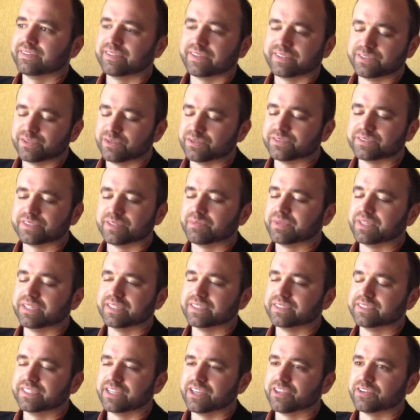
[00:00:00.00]
told somebody
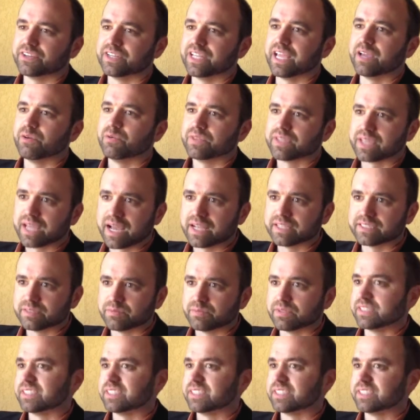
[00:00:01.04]
this the other day with content.